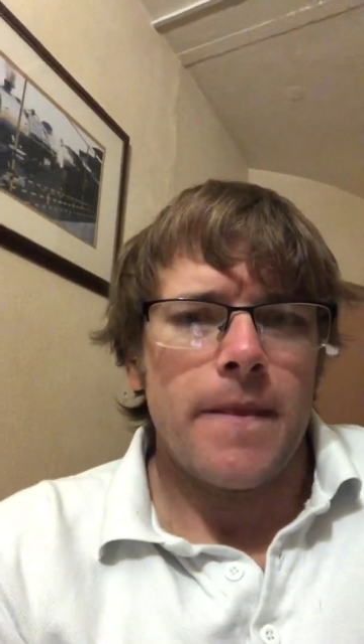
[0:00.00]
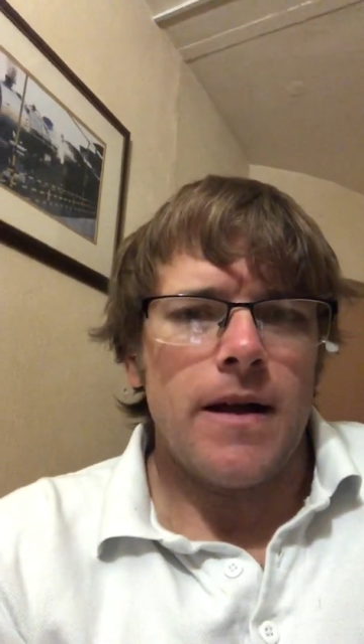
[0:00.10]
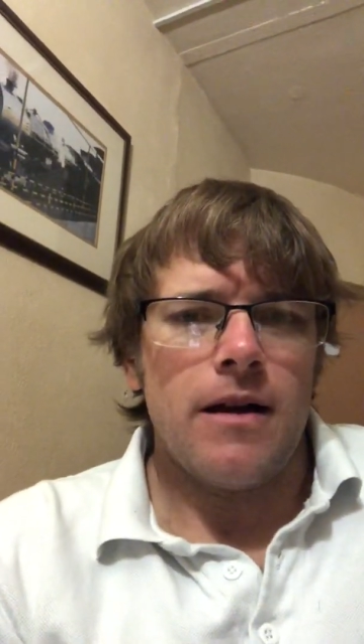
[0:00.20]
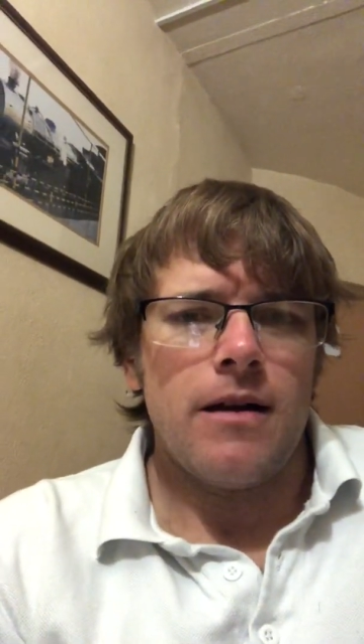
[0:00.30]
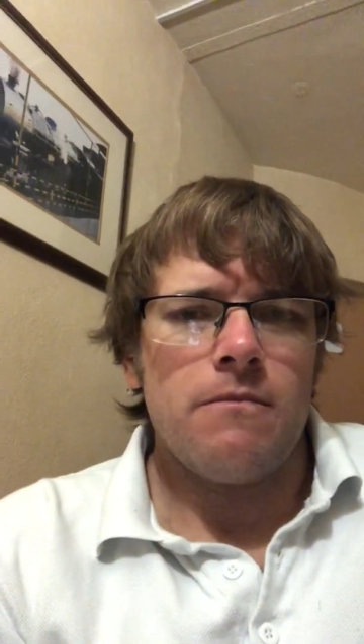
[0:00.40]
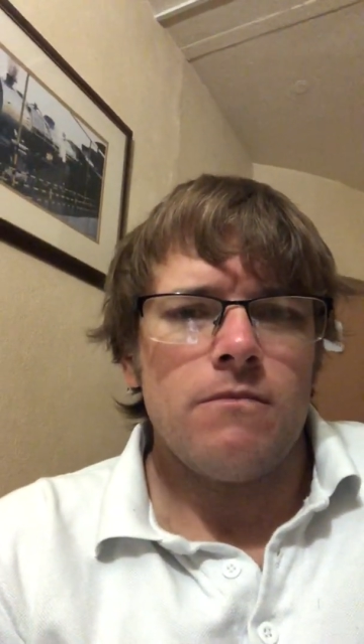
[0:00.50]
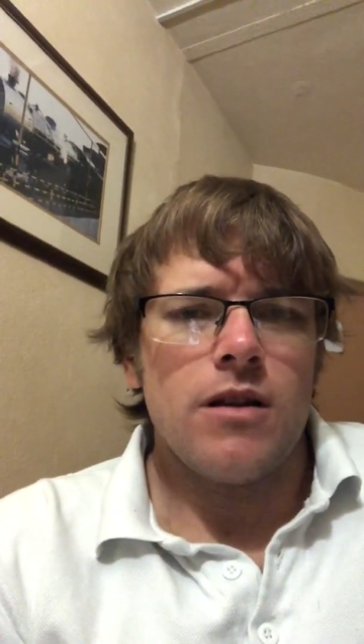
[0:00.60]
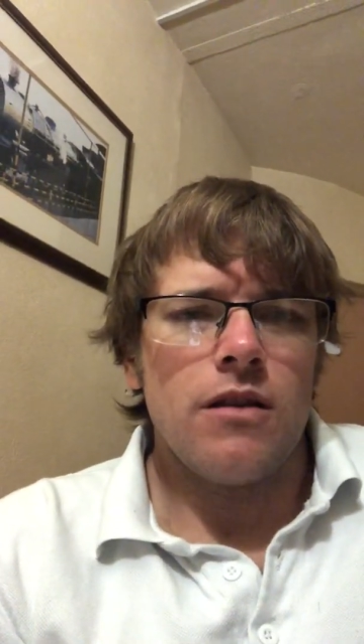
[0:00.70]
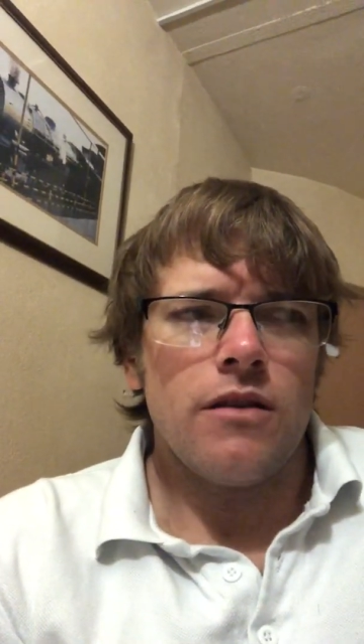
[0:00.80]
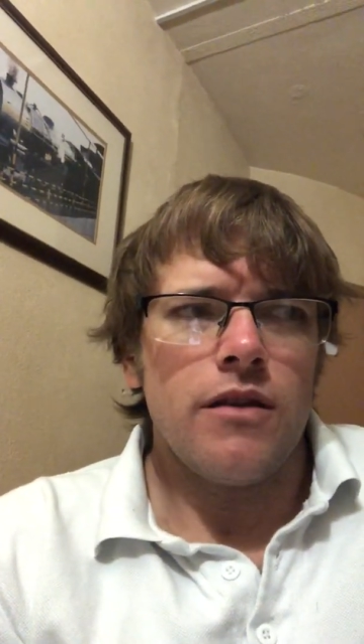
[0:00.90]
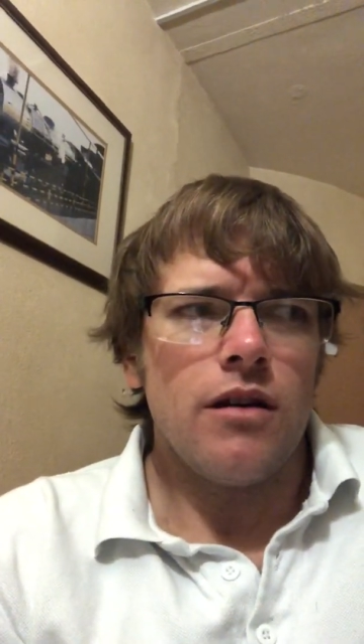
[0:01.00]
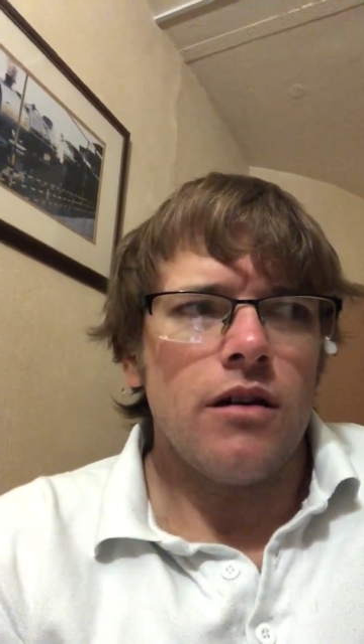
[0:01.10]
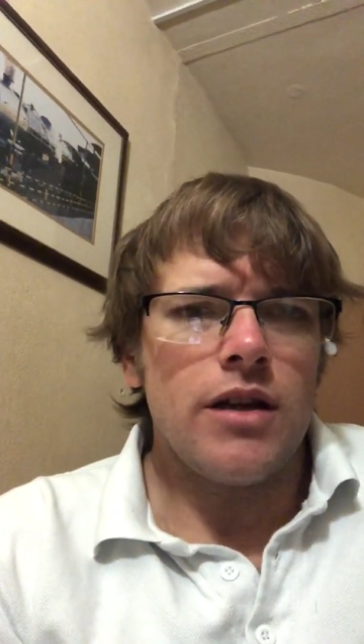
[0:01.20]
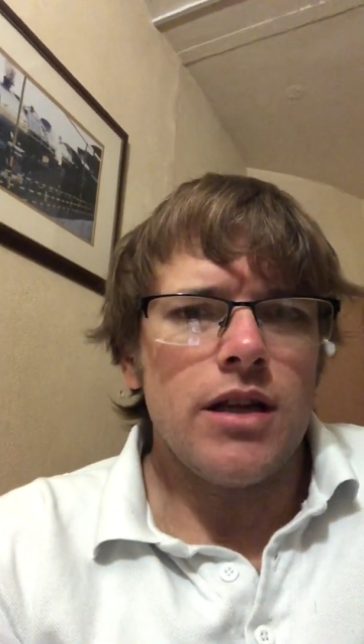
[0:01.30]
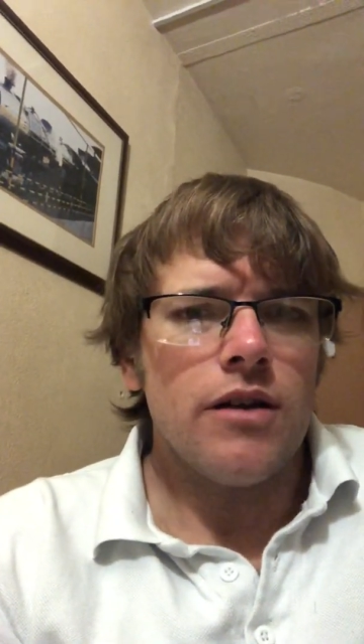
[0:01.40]
The
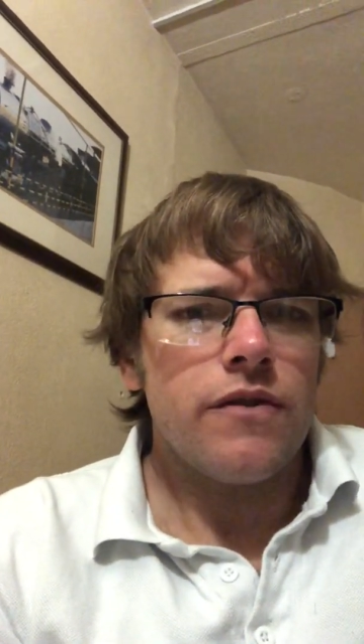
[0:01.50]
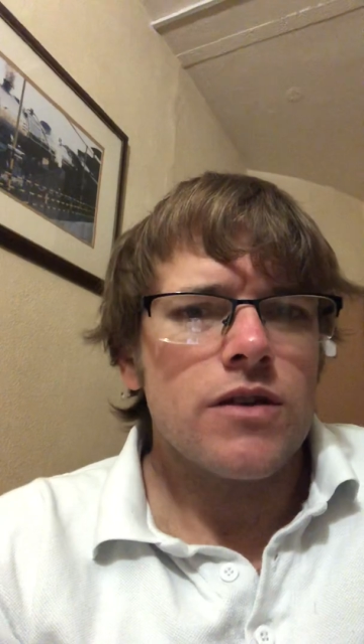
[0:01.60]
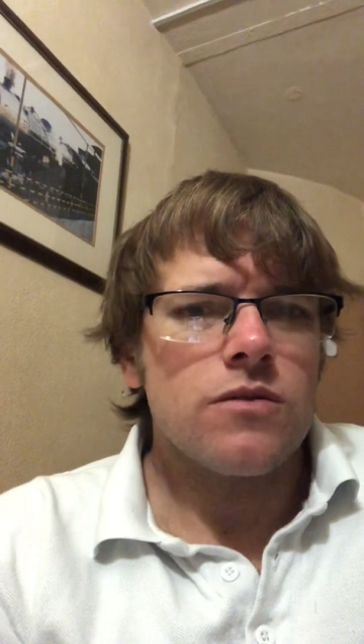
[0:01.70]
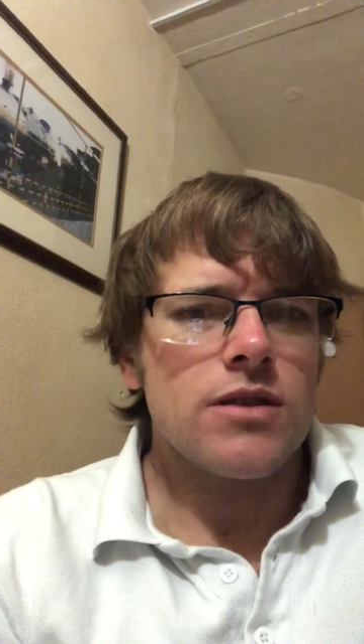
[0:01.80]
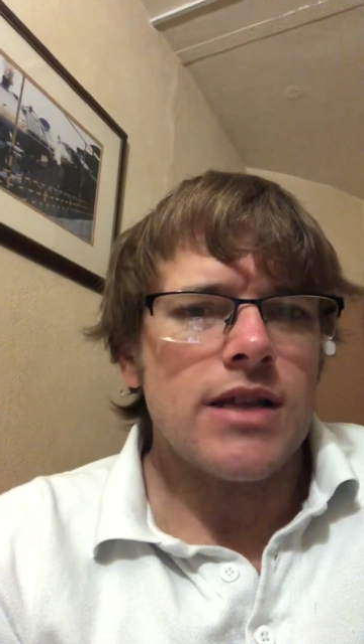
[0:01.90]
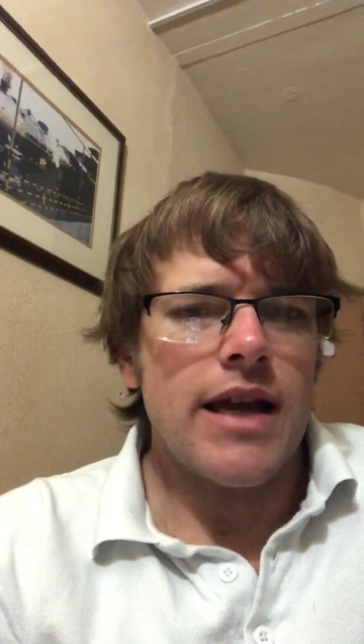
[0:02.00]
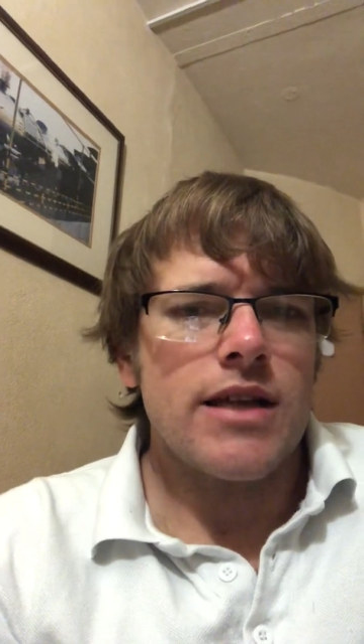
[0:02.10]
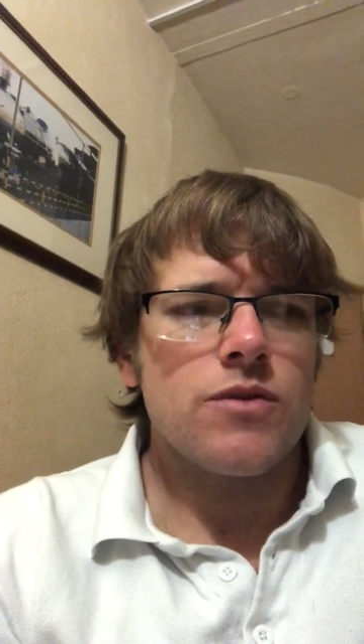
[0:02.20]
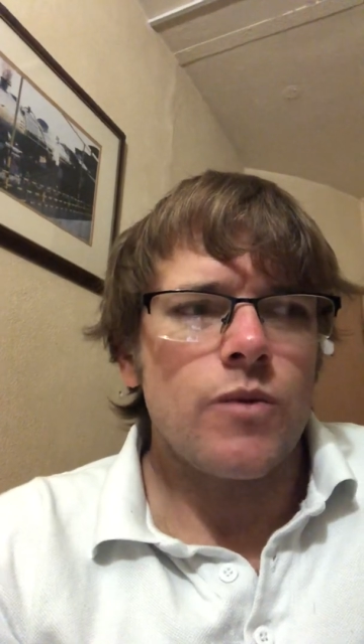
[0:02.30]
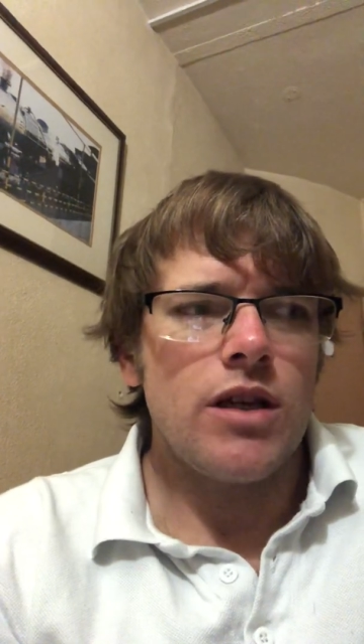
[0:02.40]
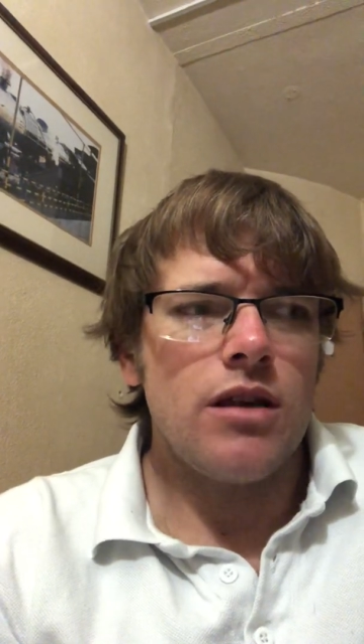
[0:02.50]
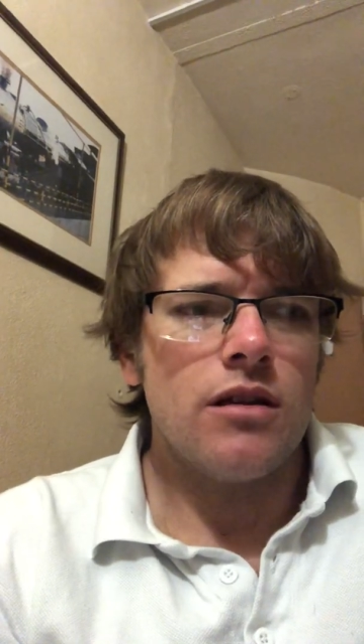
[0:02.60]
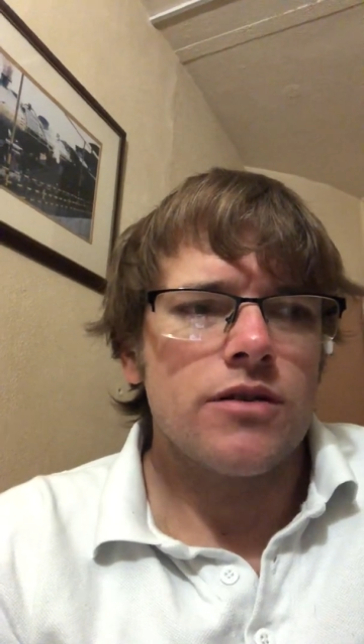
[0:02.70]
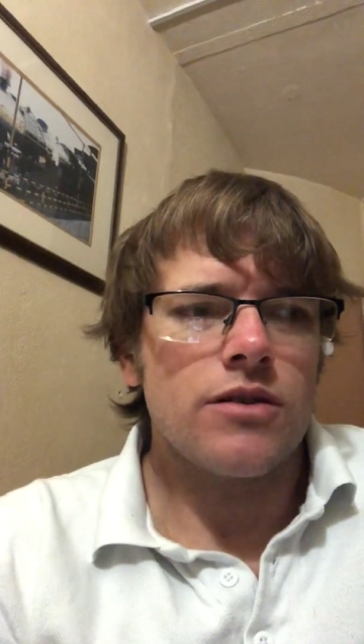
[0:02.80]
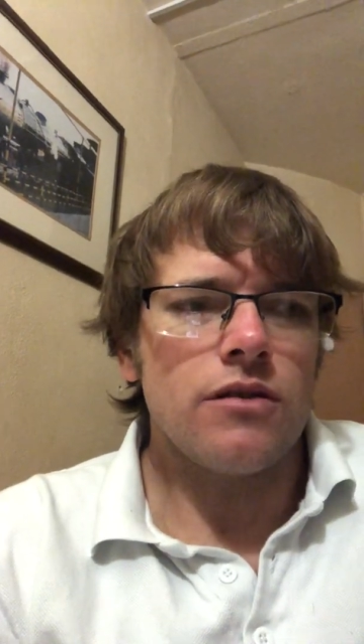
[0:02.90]
only difference was as we
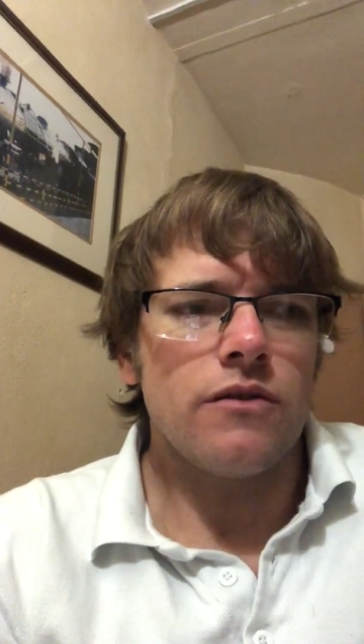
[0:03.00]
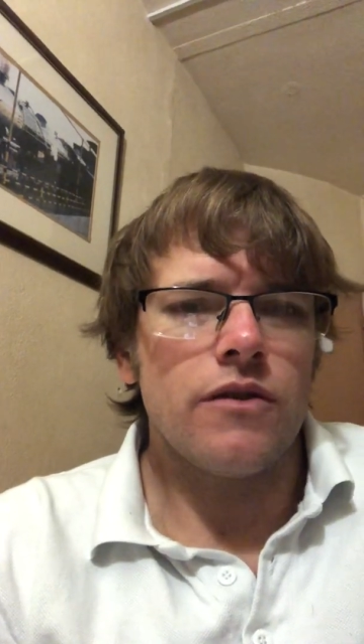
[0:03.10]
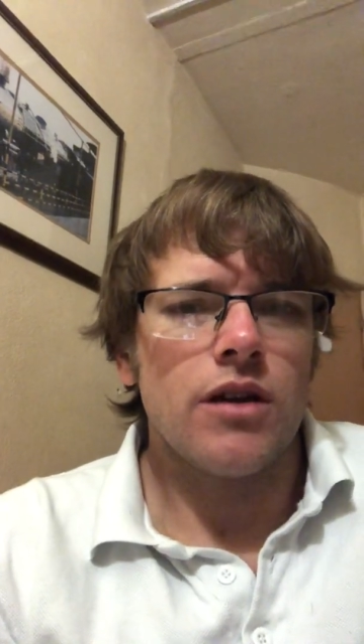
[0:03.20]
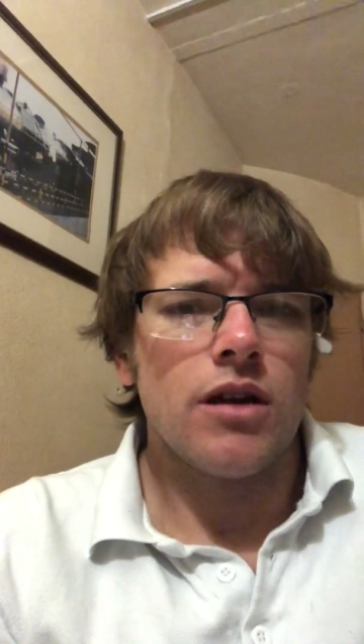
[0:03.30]
sort of